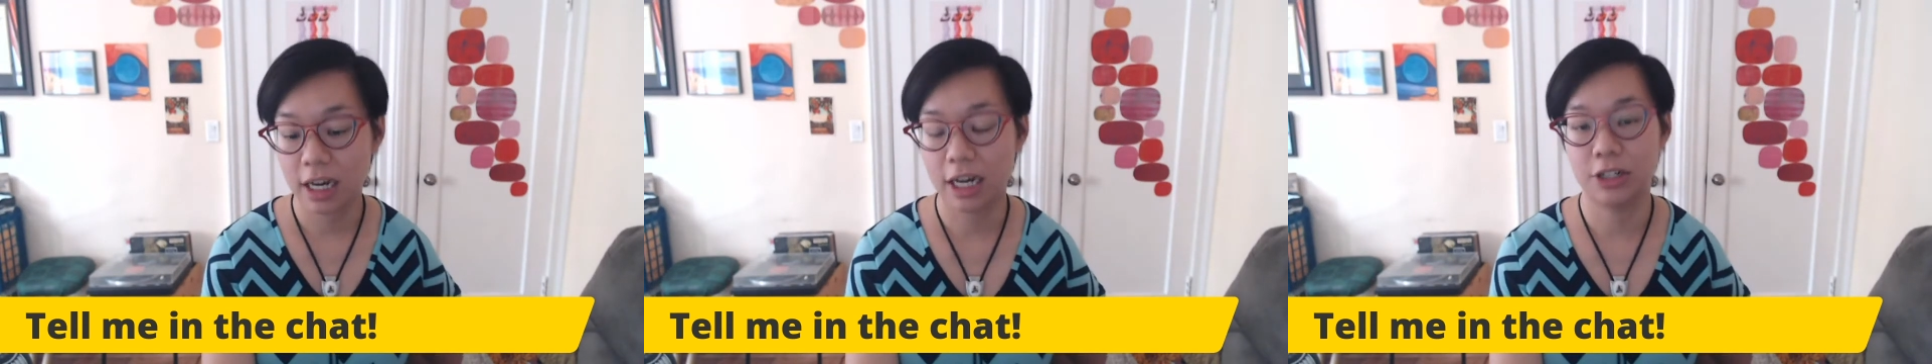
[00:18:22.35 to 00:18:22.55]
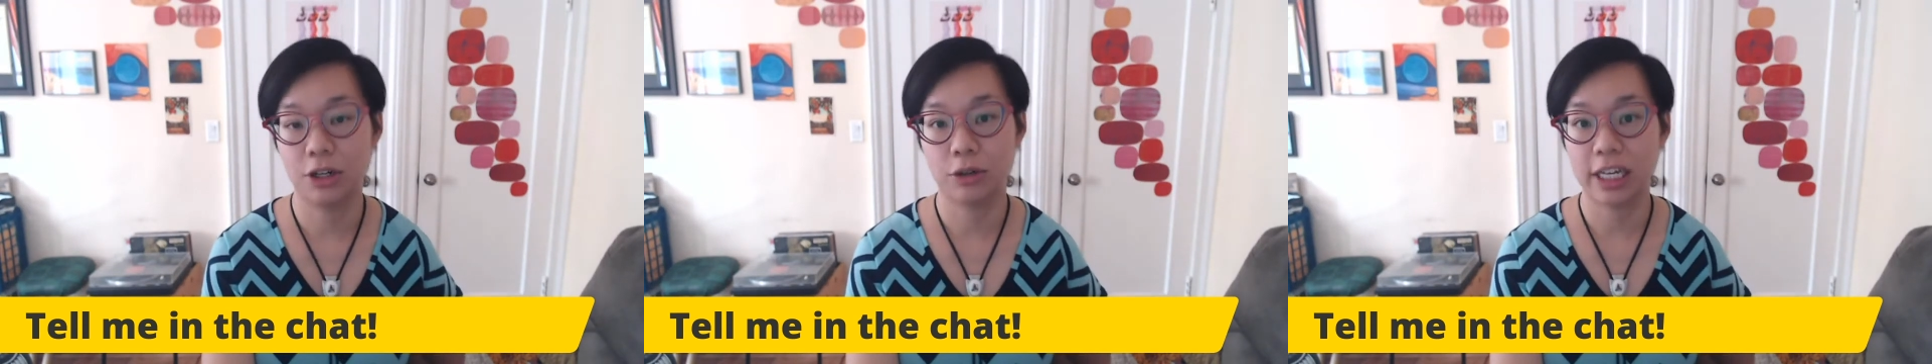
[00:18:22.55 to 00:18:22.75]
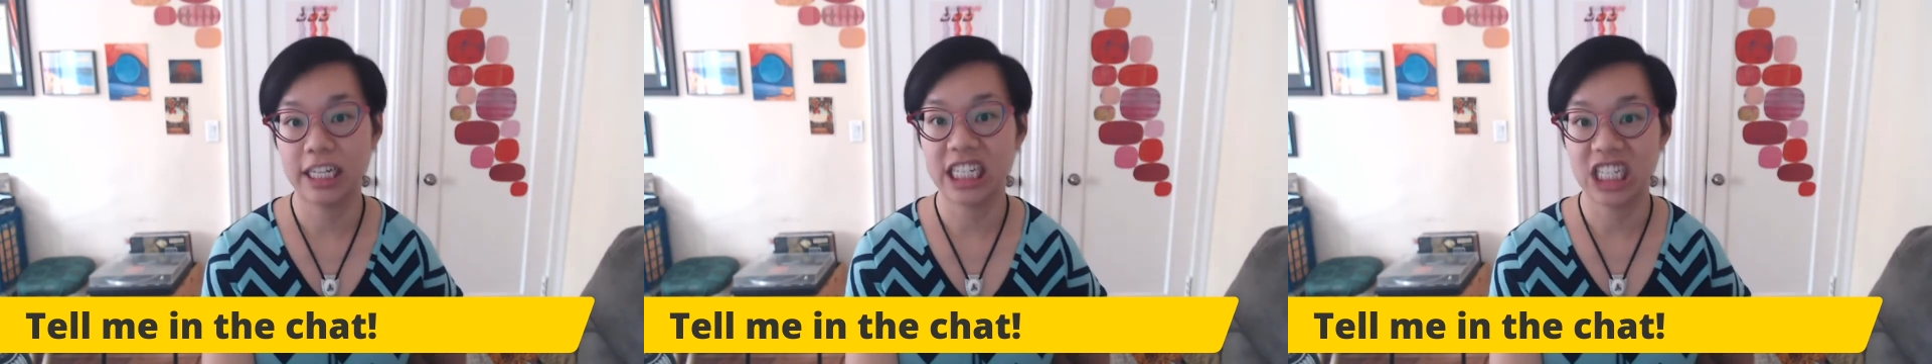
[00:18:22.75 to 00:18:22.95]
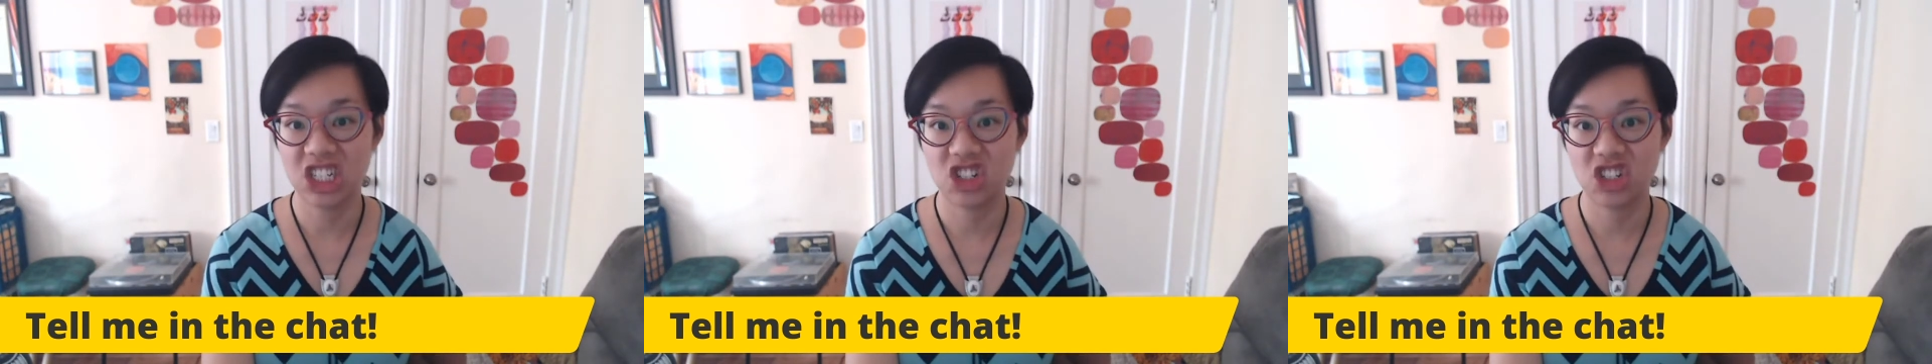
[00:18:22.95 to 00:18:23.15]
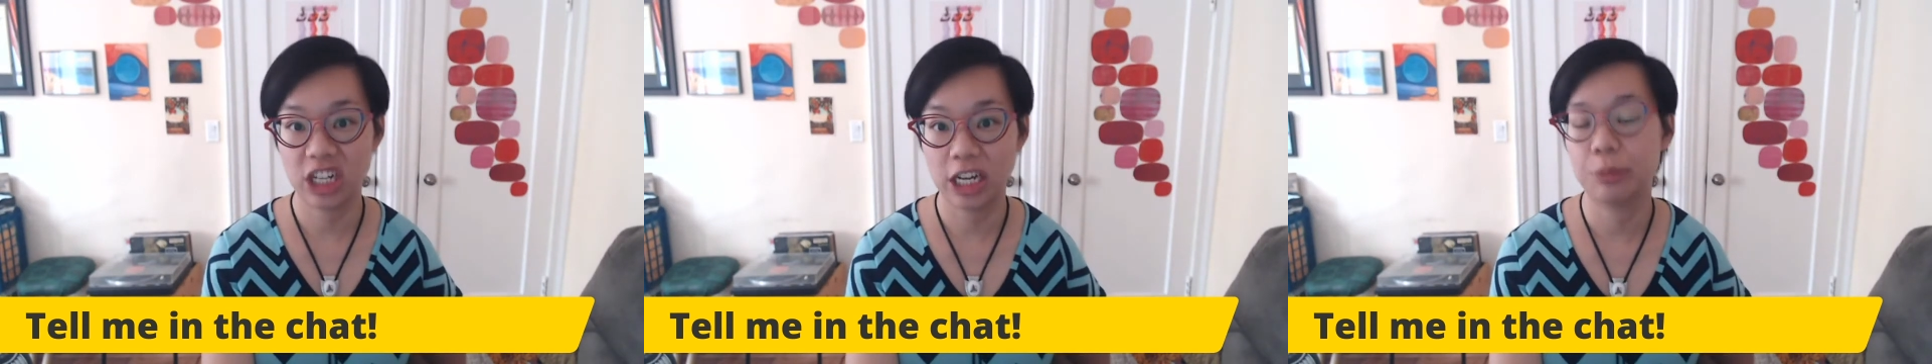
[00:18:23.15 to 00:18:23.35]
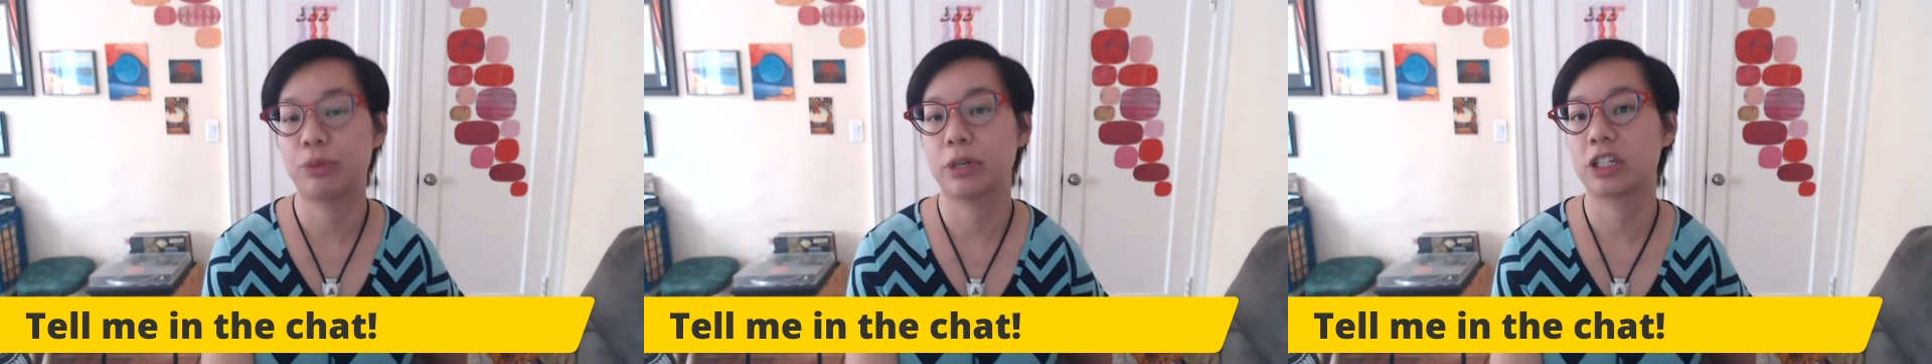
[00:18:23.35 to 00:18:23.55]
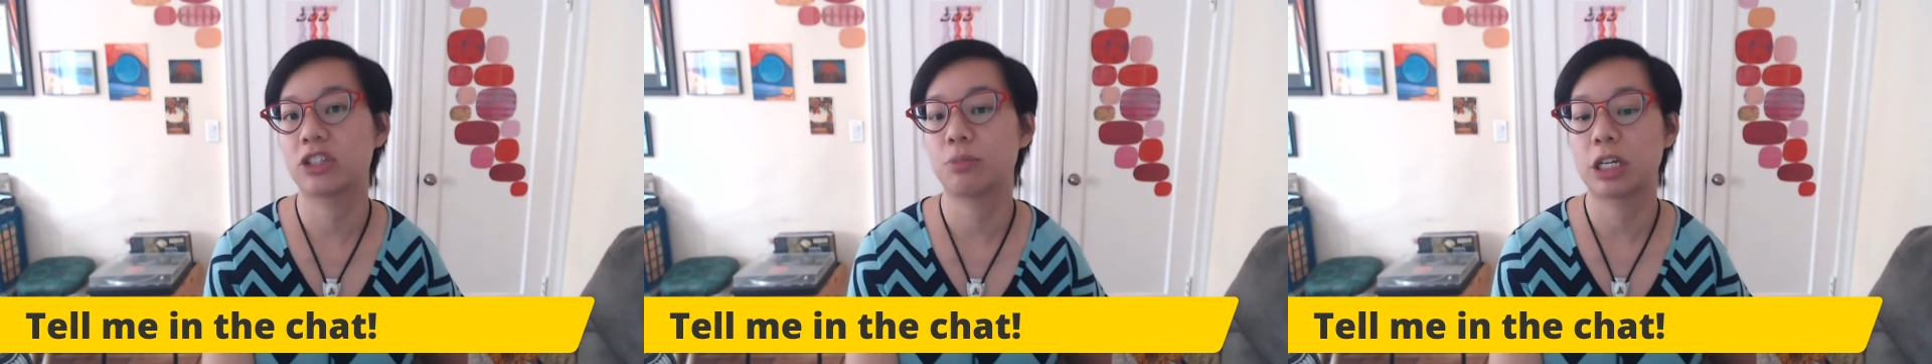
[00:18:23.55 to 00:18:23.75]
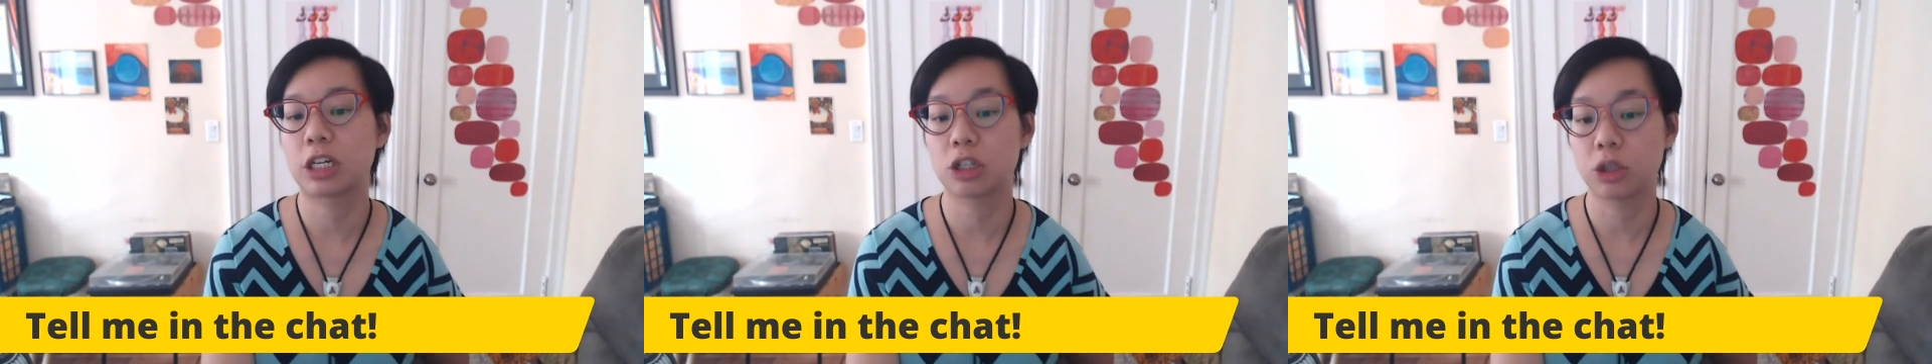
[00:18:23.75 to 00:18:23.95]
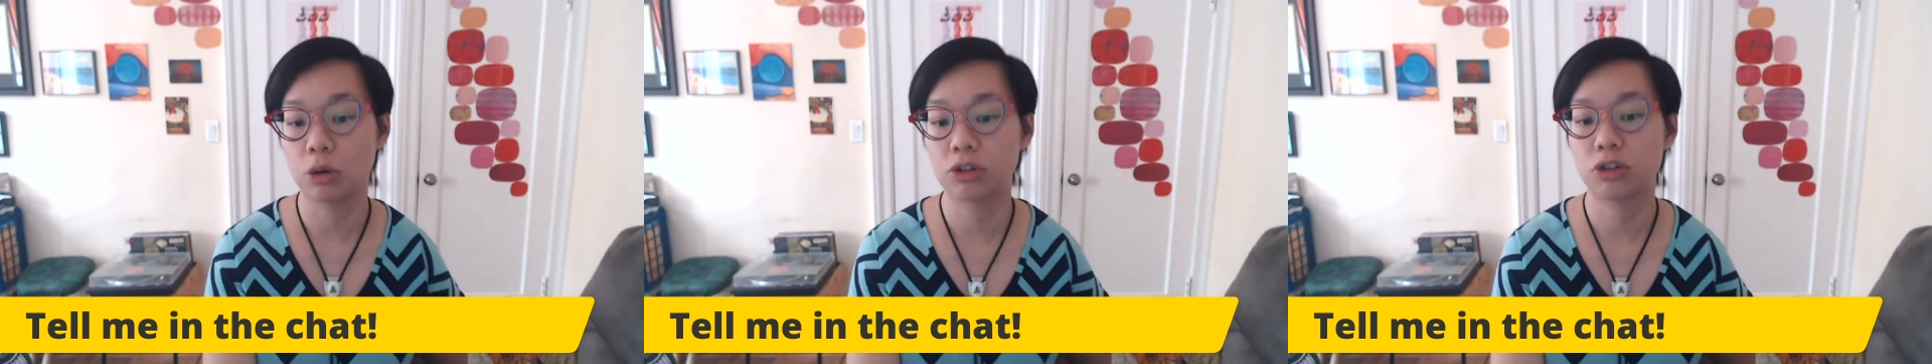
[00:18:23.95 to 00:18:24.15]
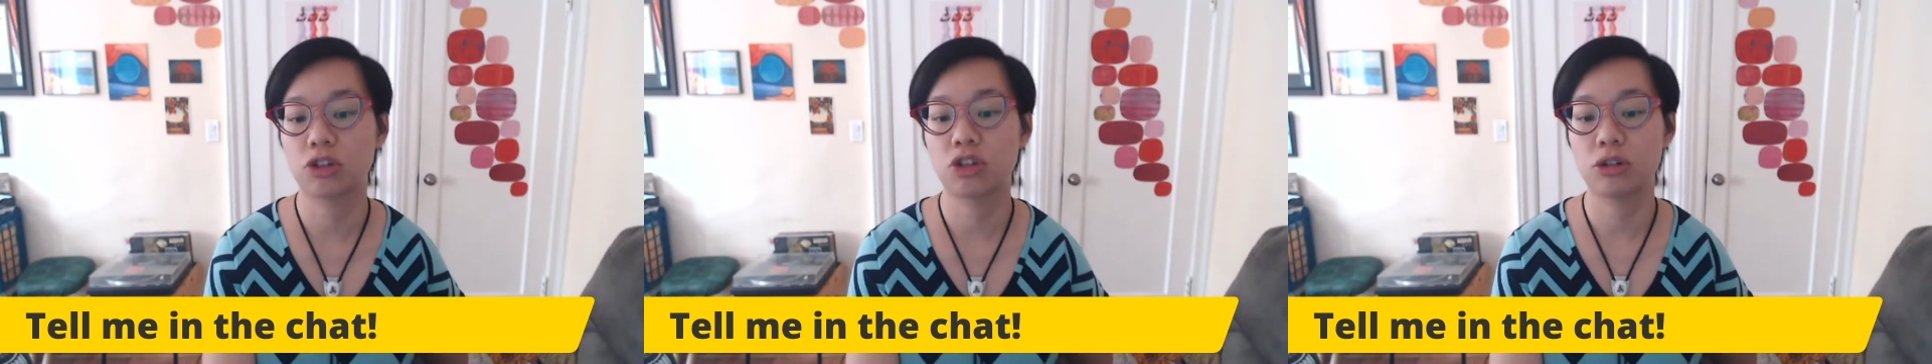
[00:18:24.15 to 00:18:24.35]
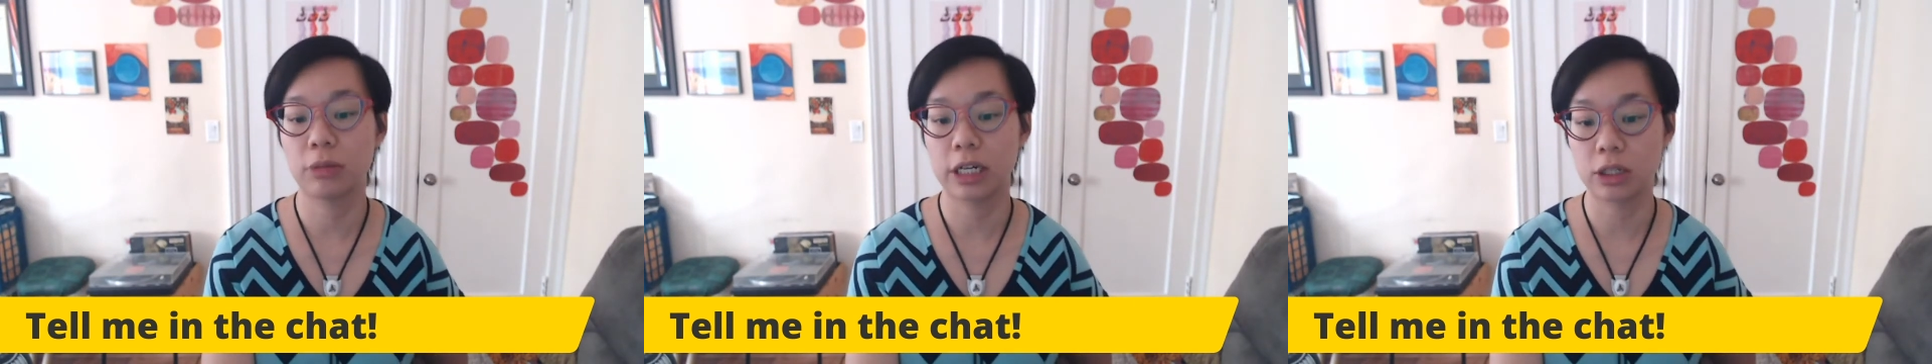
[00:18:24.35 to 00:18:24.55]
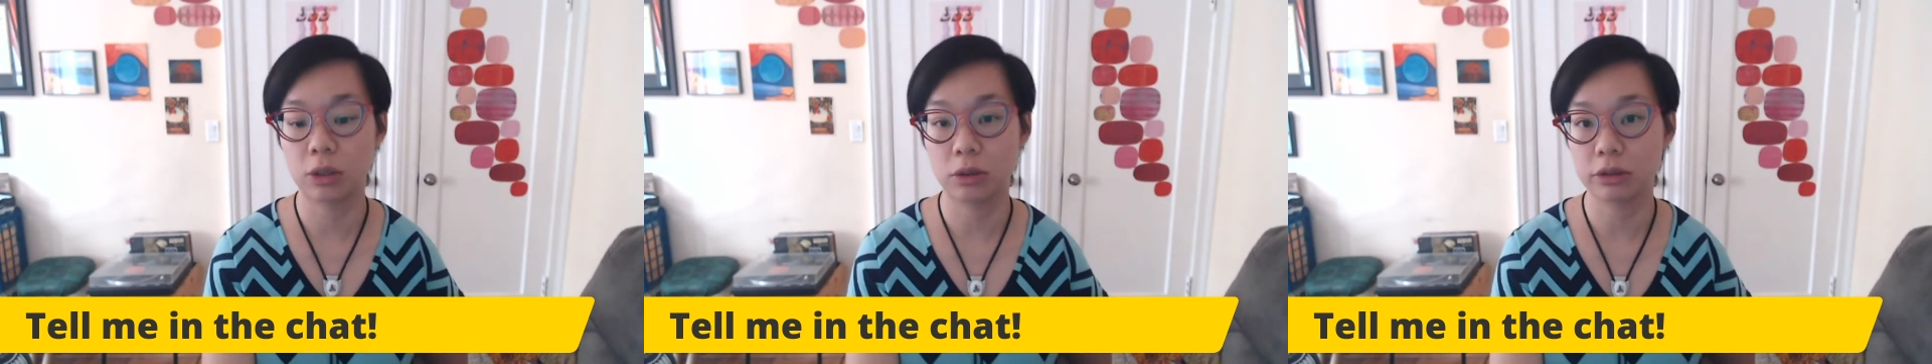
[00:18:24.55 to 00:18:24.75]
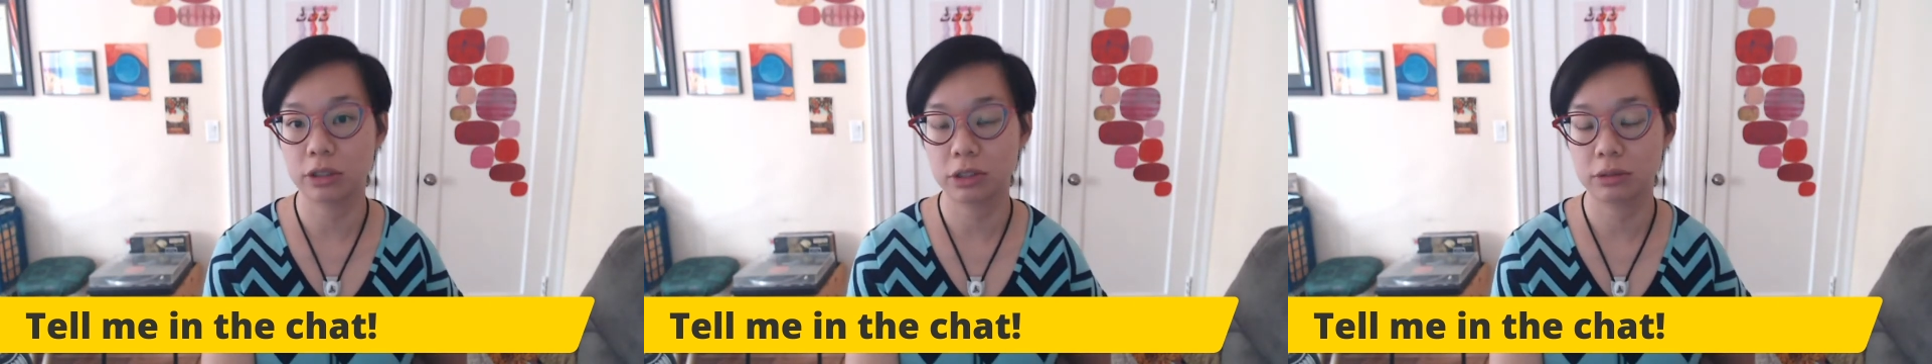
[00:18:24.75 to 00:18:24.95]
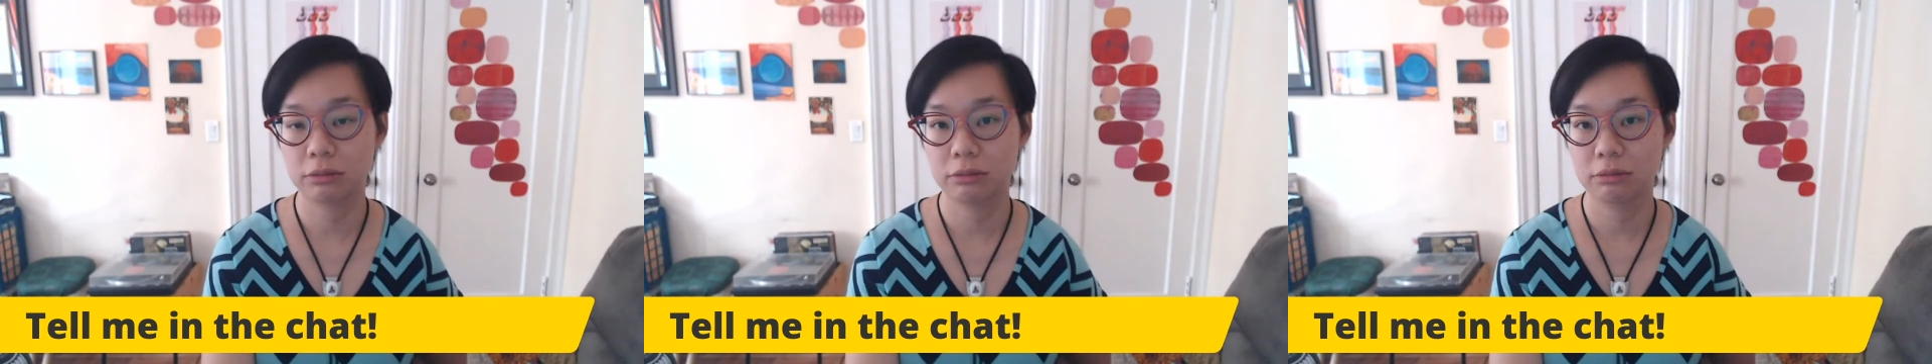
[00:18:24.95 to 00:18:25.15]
I know that each day brings me closer to my goals,